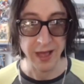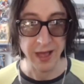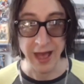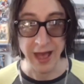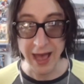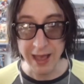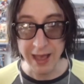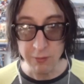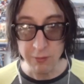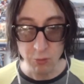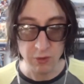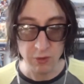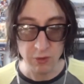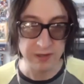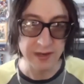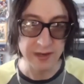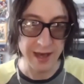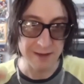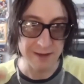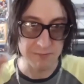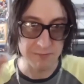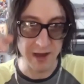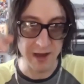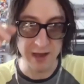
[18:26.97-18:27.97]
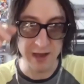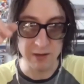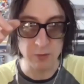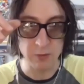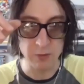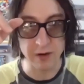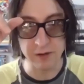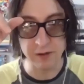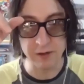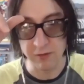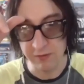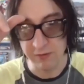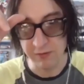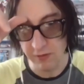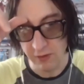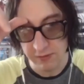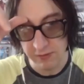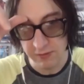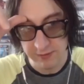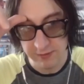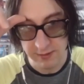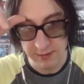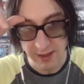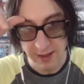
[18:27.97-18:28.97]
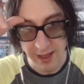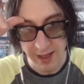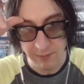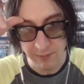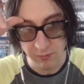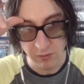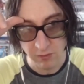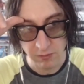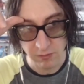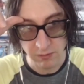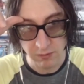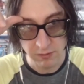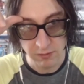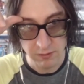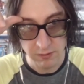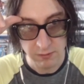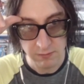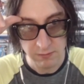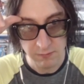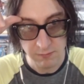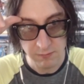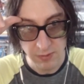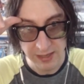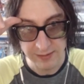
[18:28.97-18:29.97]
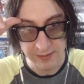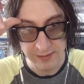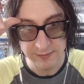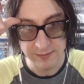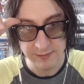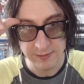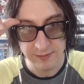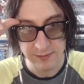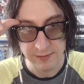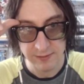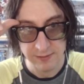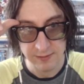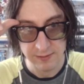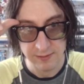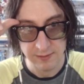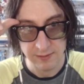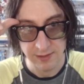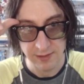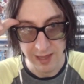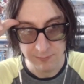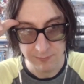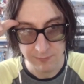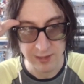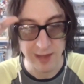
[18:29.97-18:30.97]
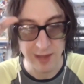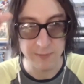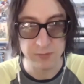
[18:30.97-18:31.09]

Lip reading: I would not buy one of those first Apple-based laptops.